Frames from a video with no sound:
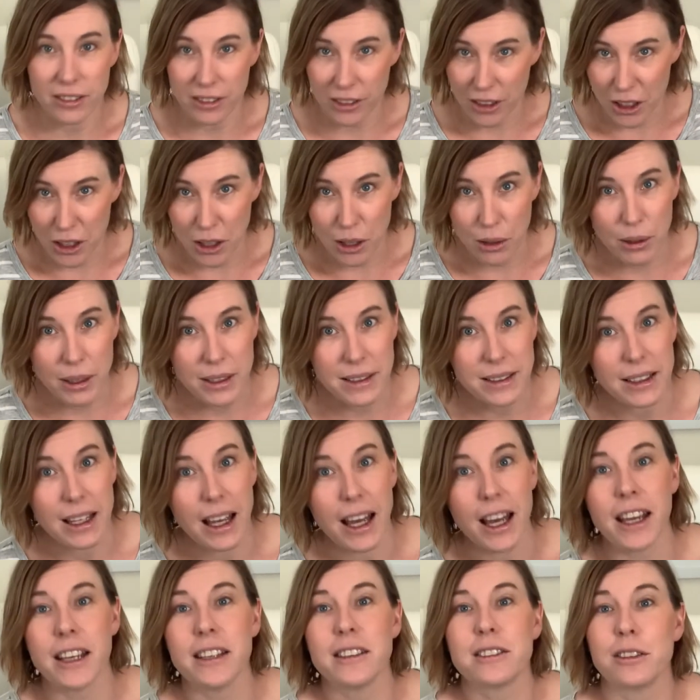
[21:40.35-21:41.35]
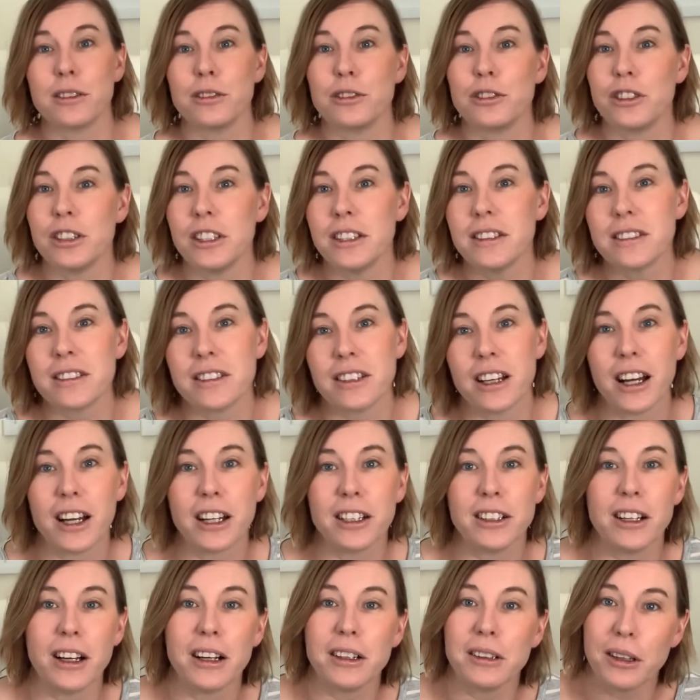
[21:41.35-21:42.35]
the USA, so she's
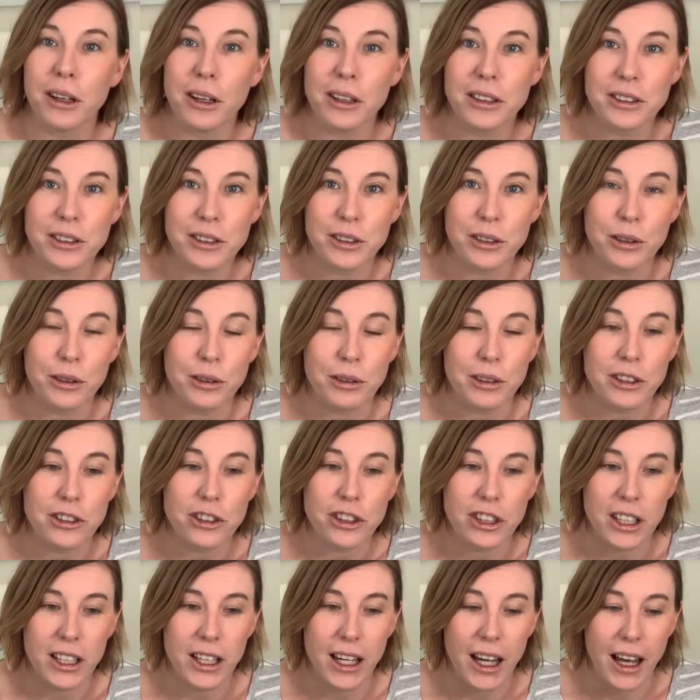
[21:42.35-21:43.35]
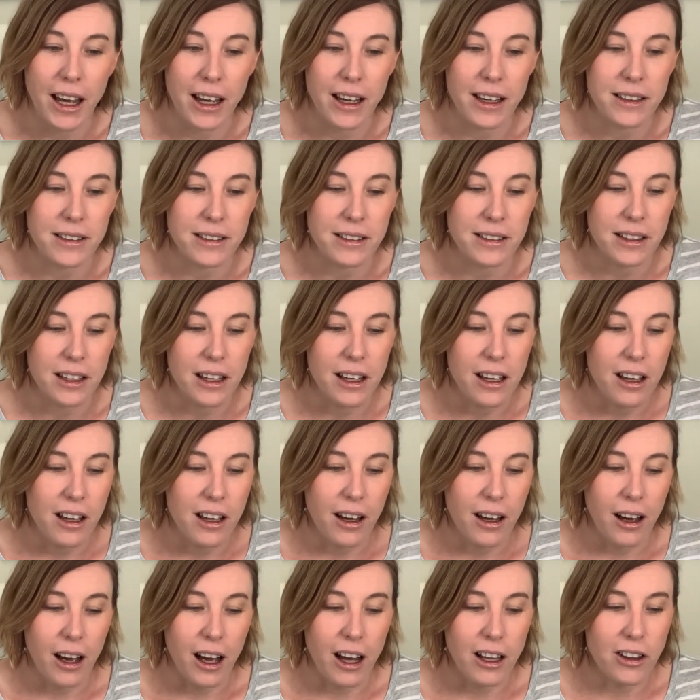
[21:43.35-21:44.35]
done a lot too, and she has
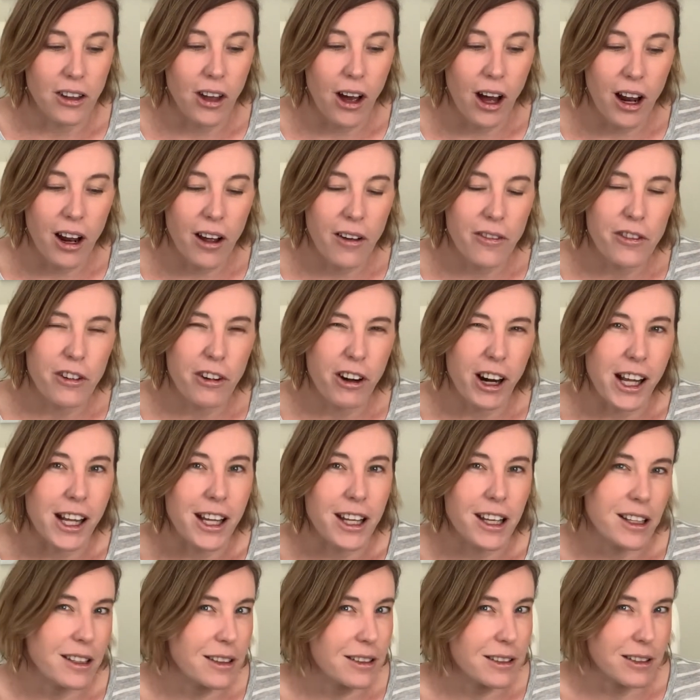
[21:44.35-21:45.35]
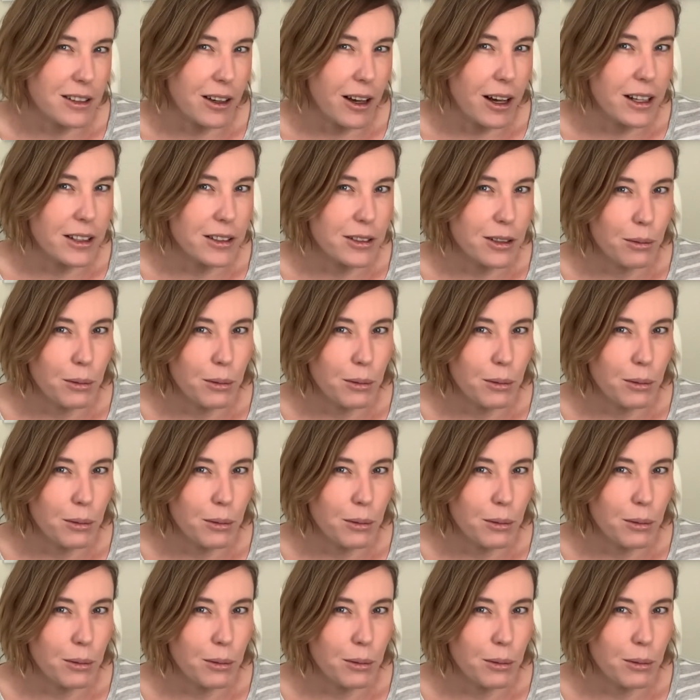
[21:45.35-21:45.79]
a lot of great insight.